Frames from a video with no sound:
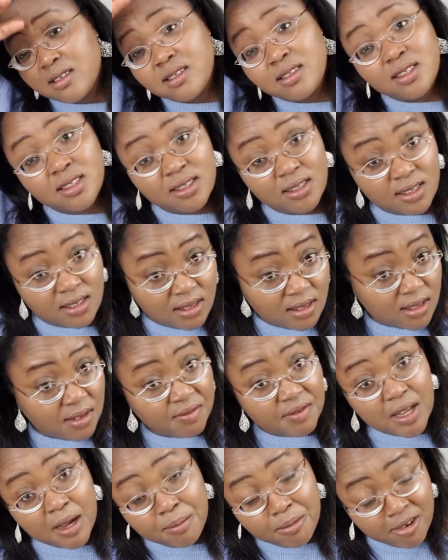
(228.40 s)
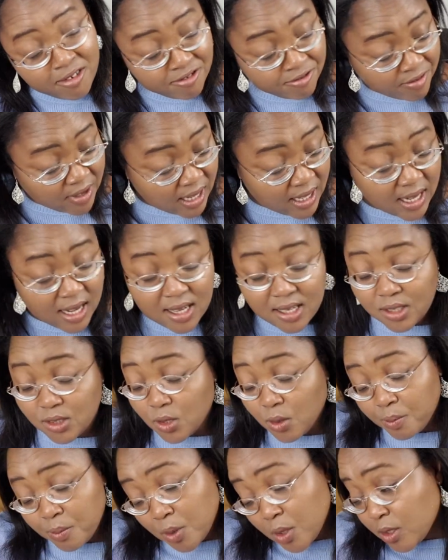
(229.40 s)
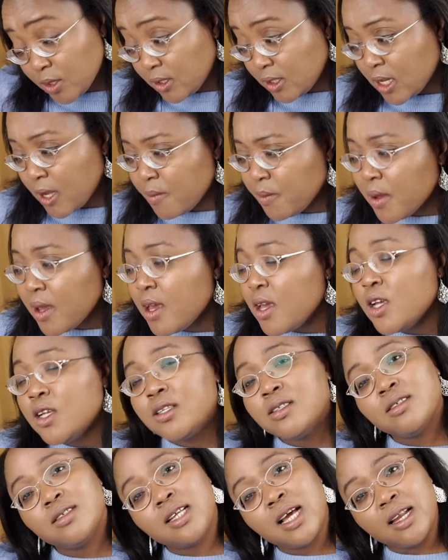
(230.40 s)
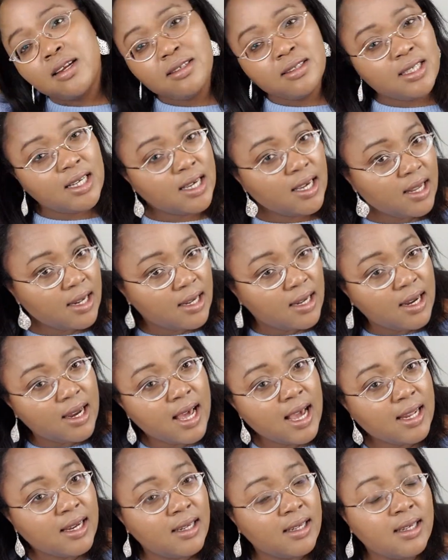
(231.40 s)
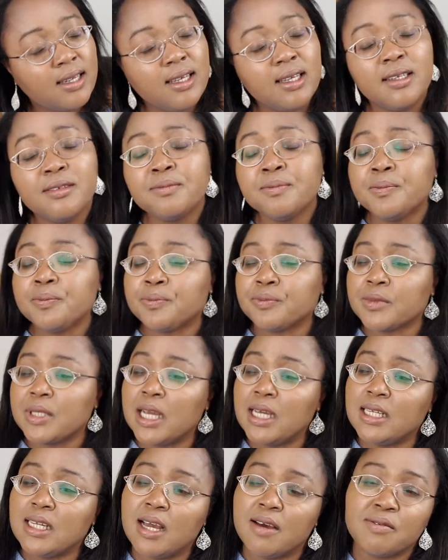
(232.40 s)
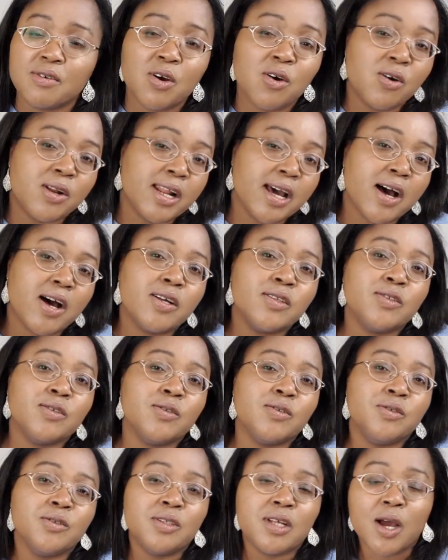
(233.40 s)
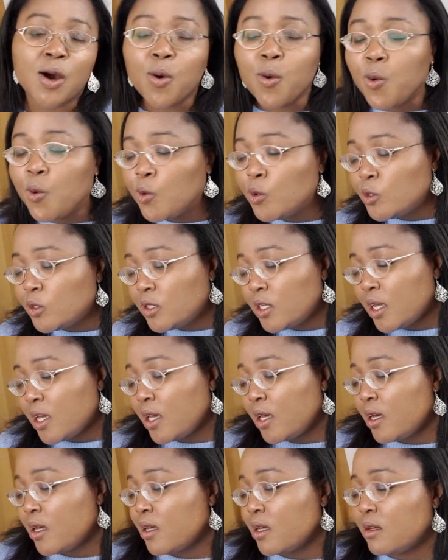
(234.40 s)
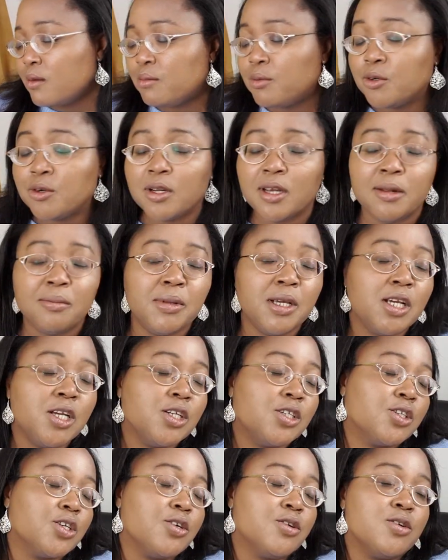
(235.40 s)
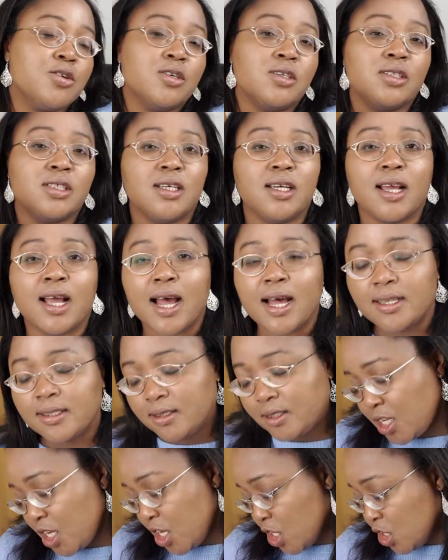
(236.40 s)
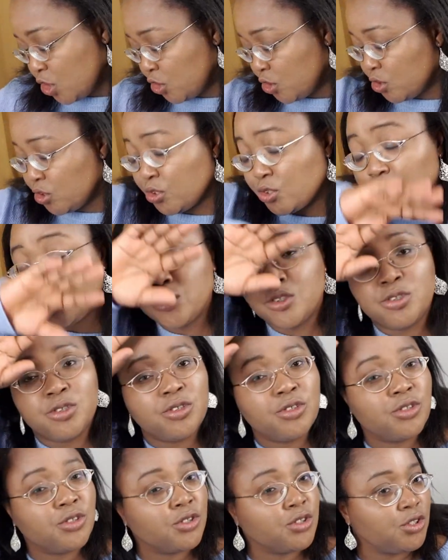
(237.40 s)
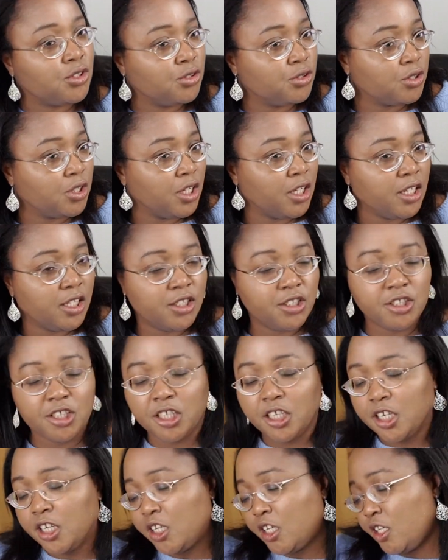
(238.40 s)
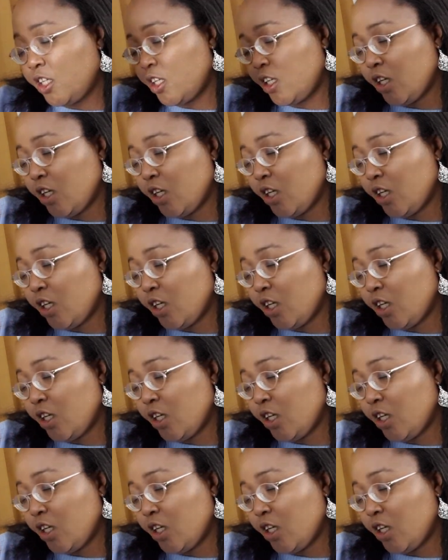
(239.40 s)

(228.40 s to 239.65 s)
the sins of their father is upon them. So they are not taking it lightly, and they have gone out to do their own proclamations, incantations, you know, killing chicken,